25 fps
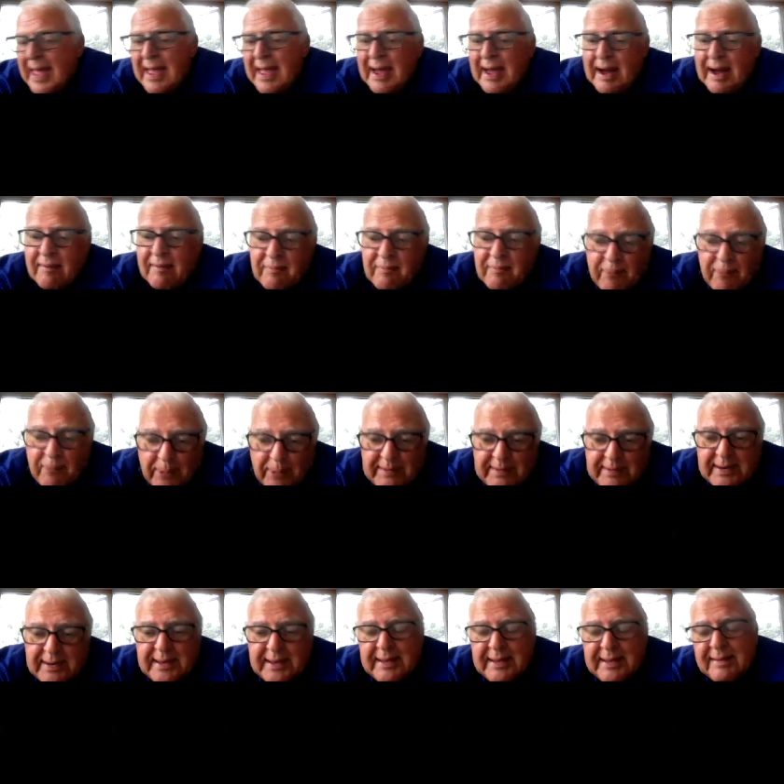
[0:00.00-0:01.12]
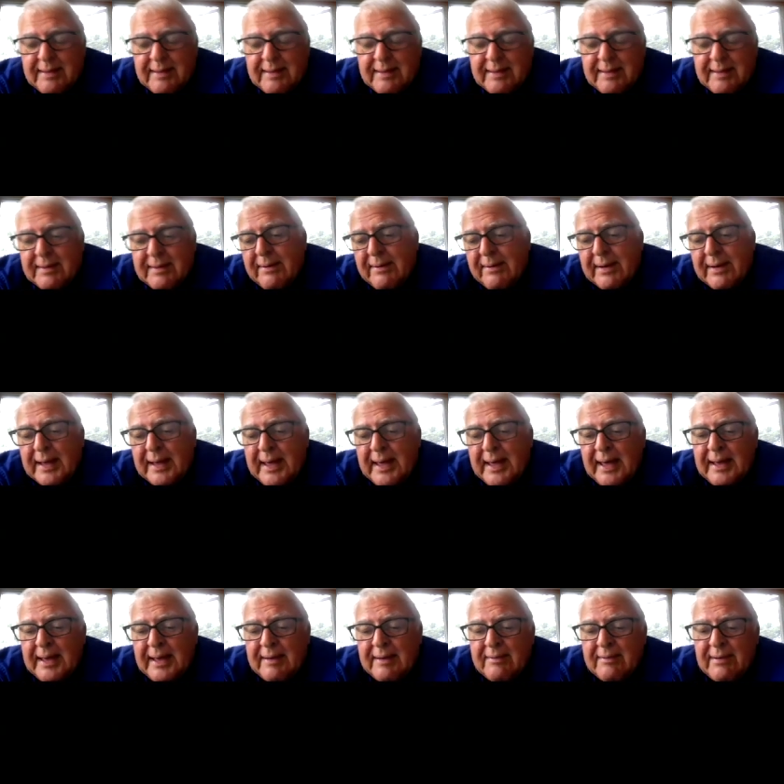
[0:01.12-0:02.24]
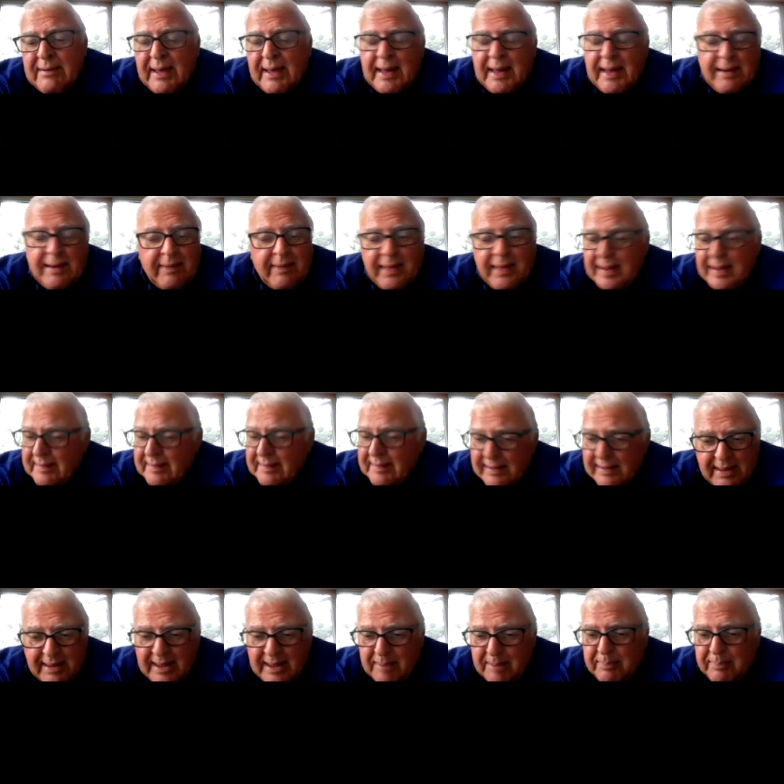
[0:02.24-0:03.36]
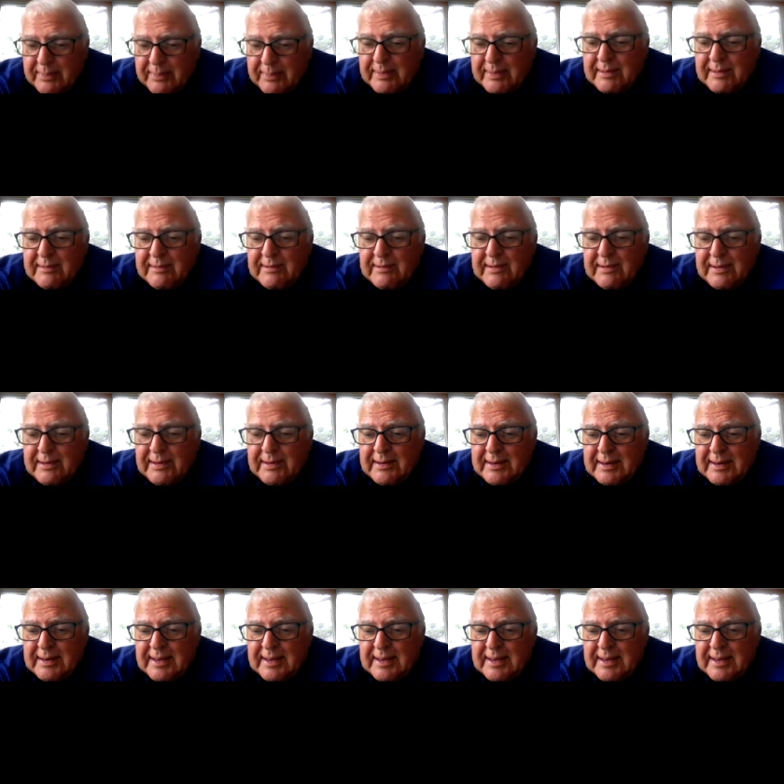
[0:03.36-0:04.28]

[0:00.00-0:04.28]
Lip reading: Unfortunately, there again, Shannon, that didn't happen this year.